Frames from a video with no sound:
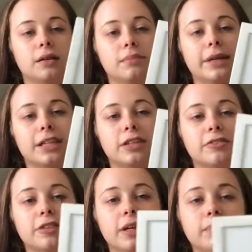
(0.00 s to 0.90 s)
picture
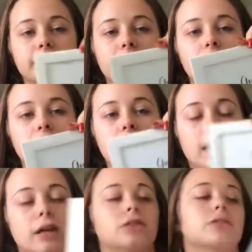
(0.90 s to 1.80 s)
frame
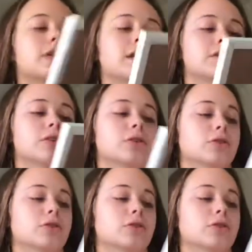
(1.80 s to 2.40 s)
and just says,